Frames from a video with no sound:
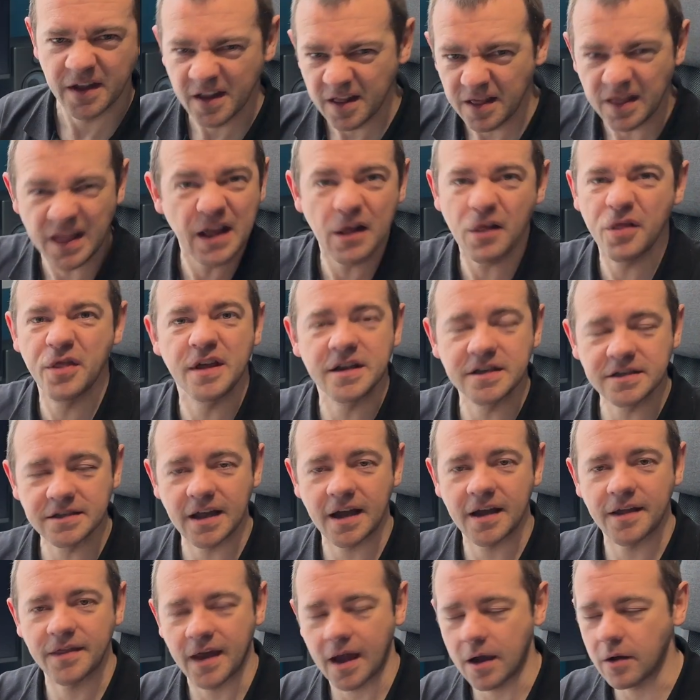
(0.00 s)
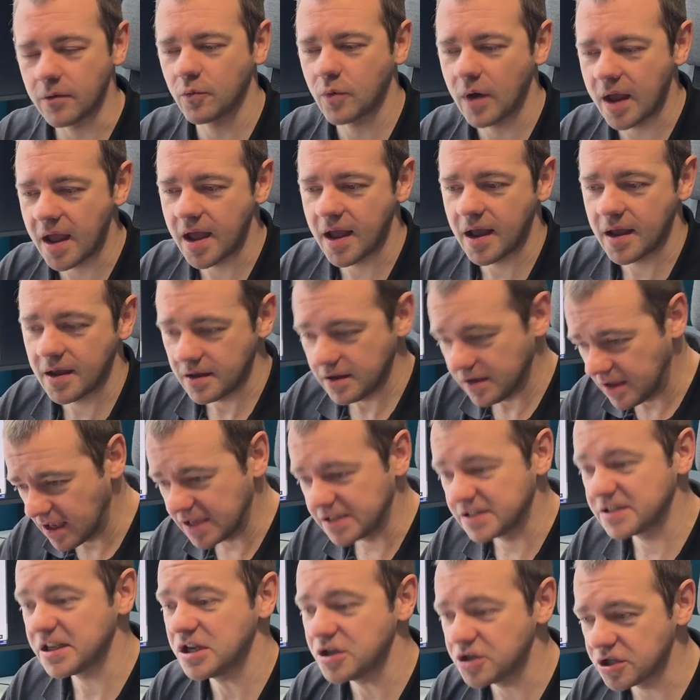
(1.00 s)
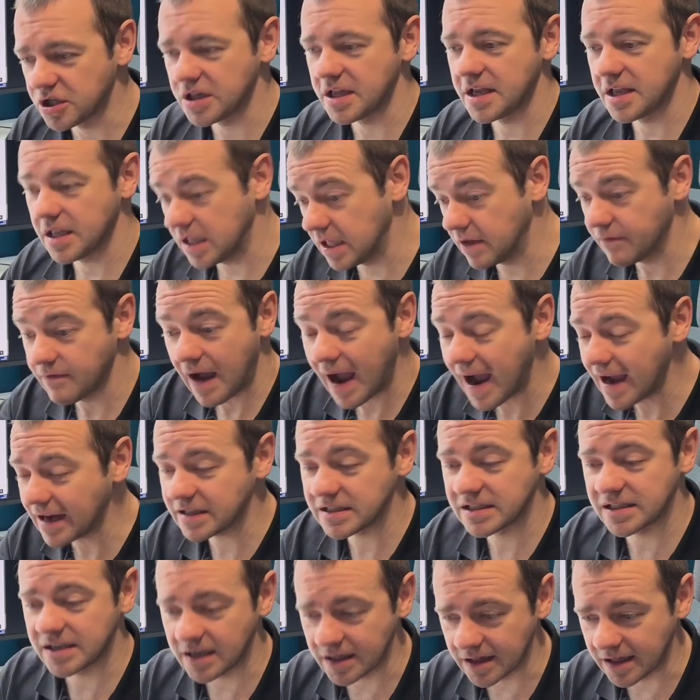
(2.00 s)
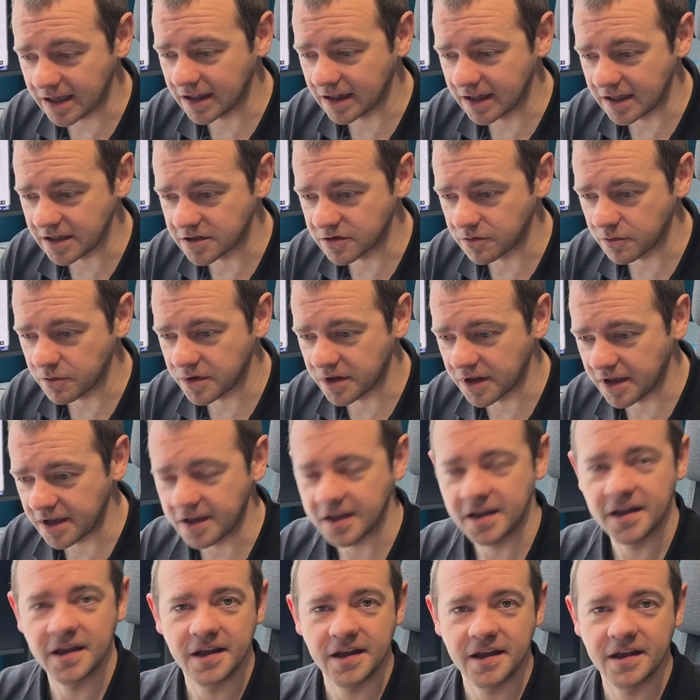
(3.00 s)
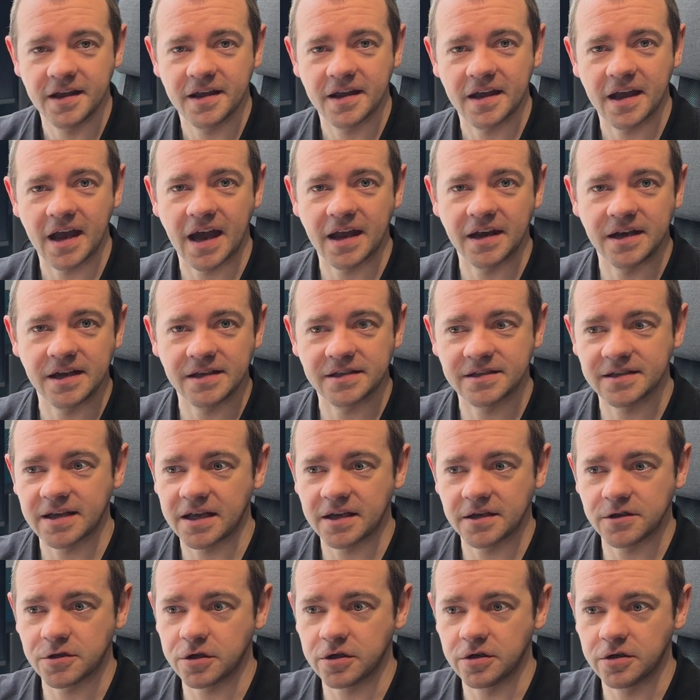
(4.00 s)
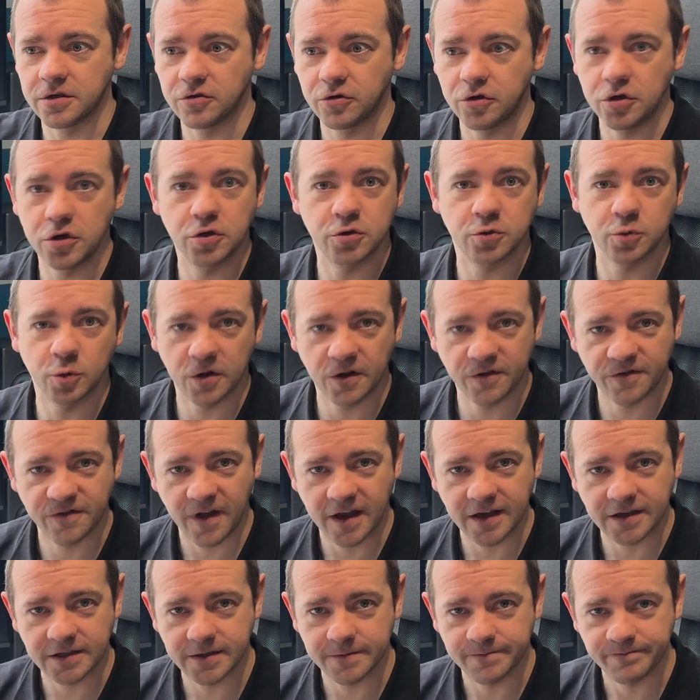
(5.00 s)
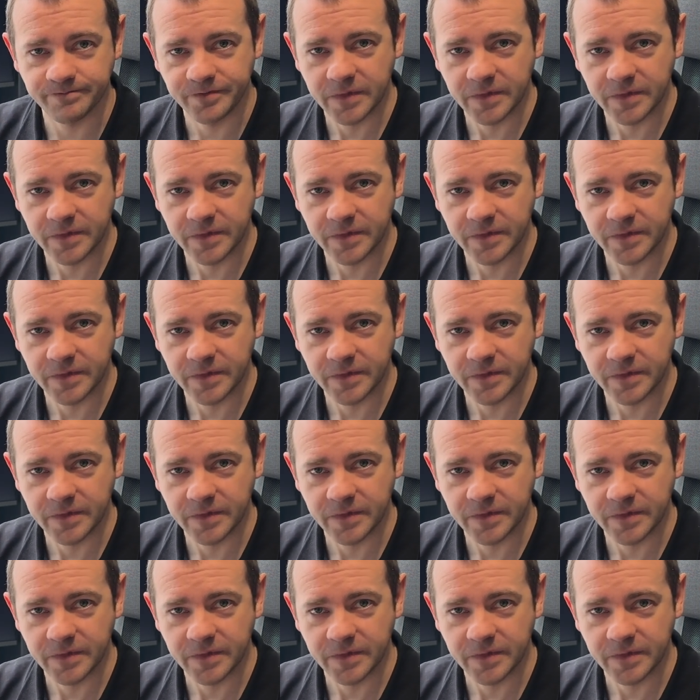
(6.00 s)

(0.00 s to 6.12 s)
Little things like that where essentially you've accidentally clicked something and it's had an unusual effect.